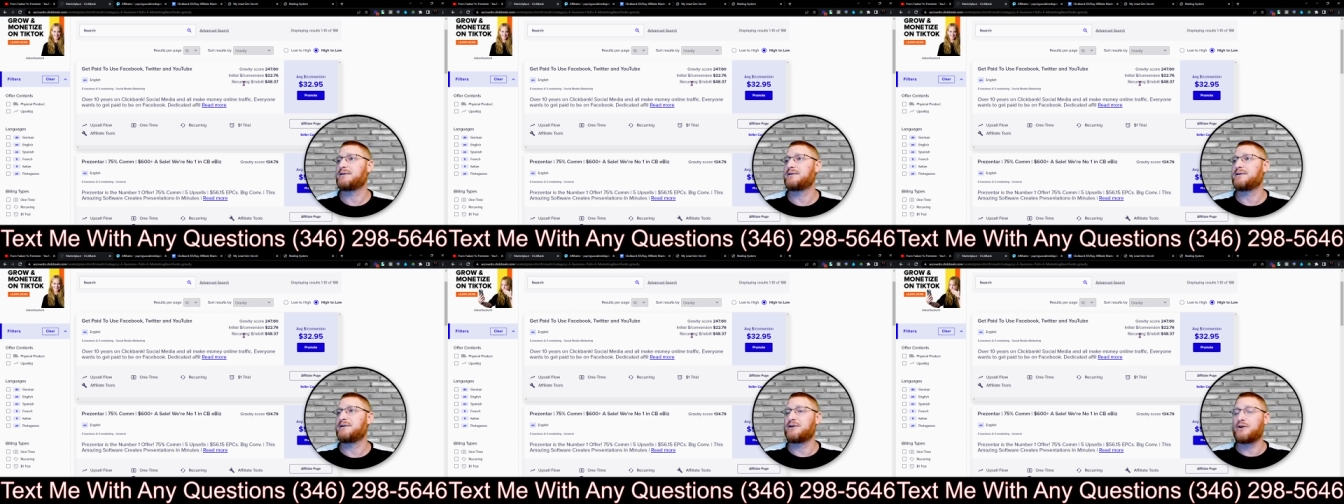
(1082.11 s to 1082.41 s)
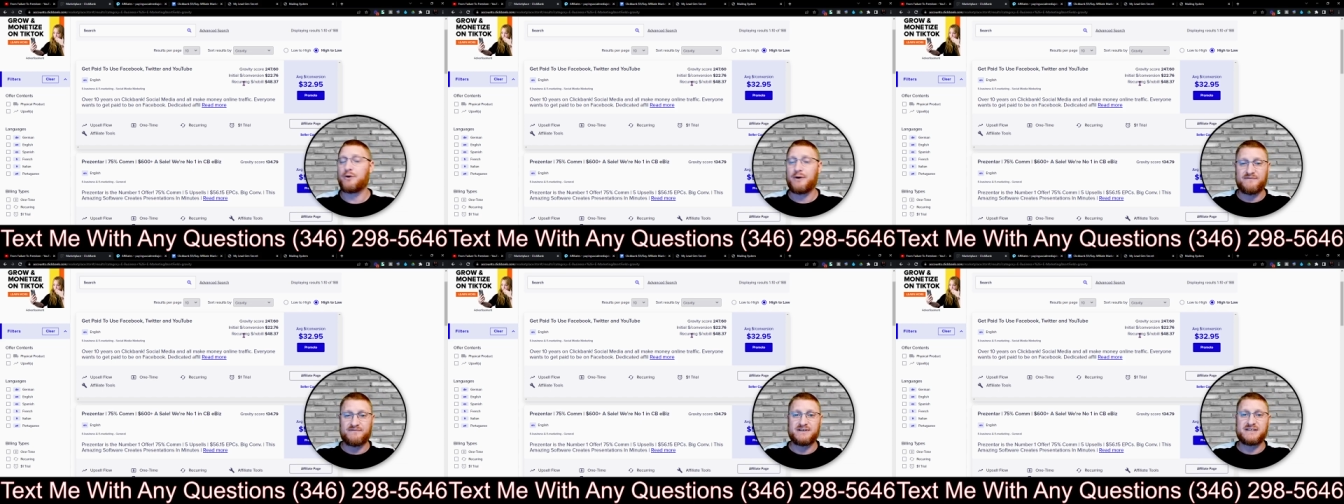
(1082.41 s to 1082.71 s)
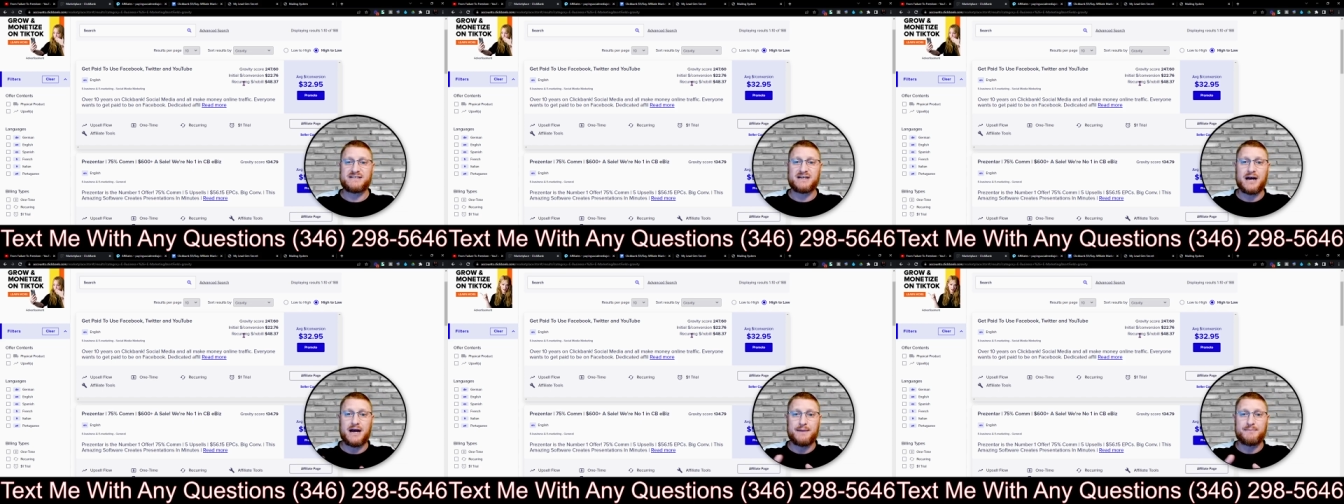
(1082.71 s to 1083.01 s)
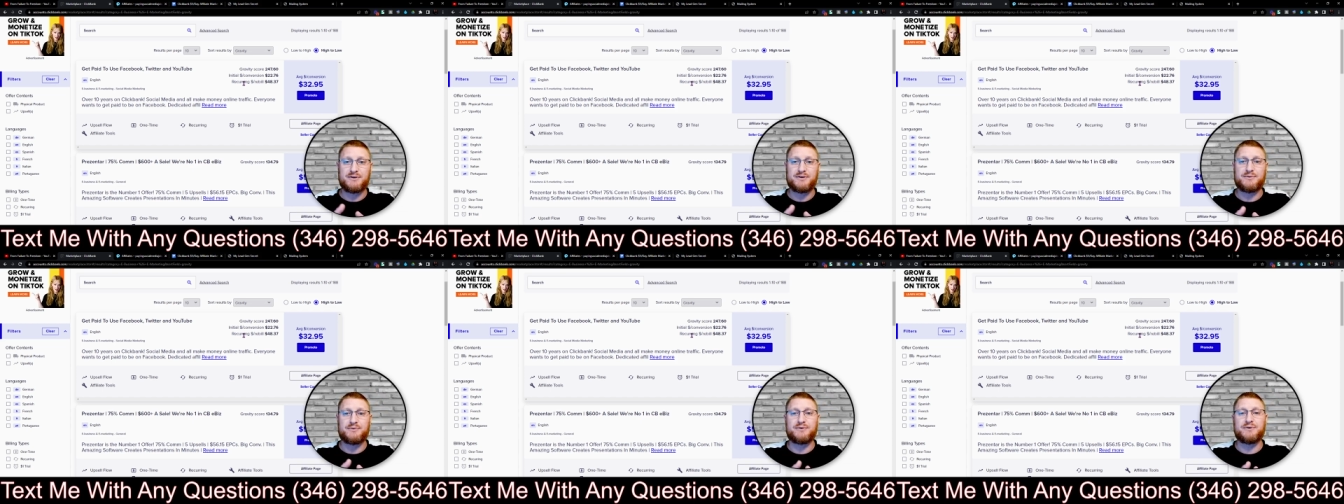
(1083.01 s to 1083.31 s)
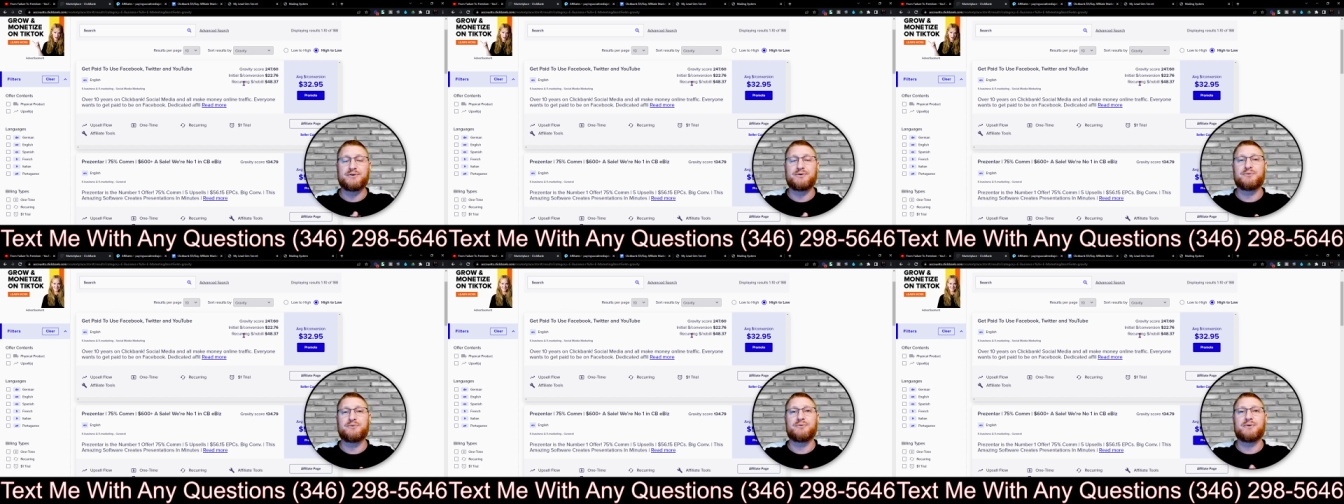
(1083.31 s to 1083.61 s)
you know, every time
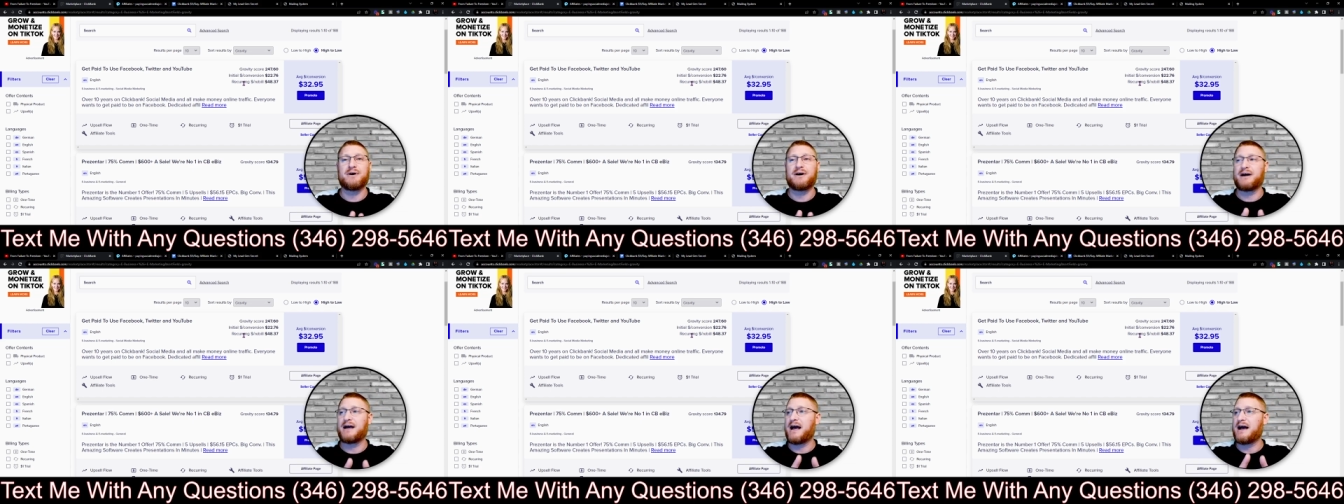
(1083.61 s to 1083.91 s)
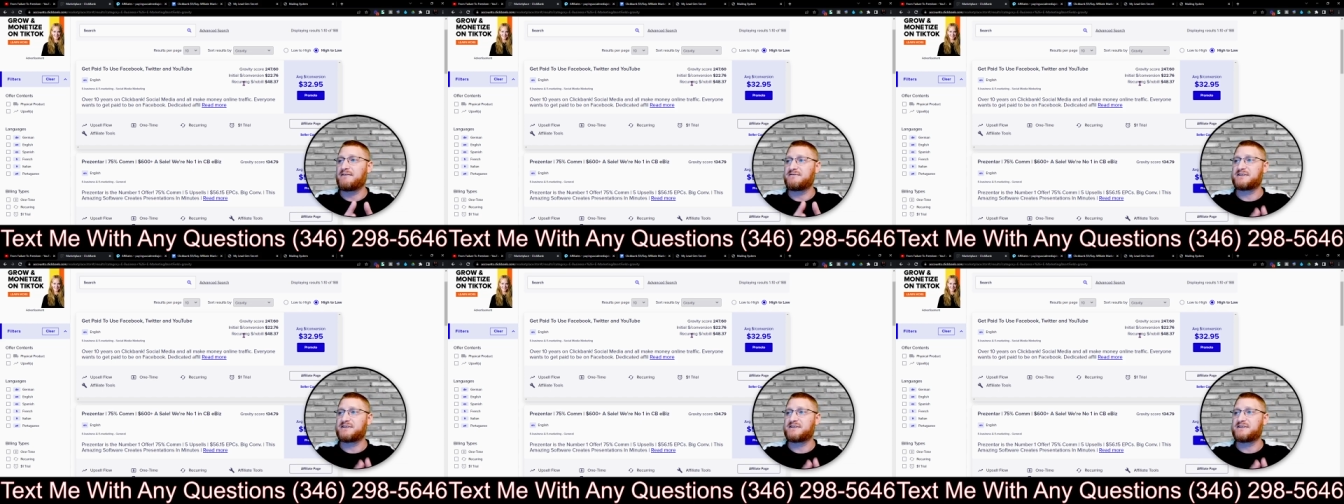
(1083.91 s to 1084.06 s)
you have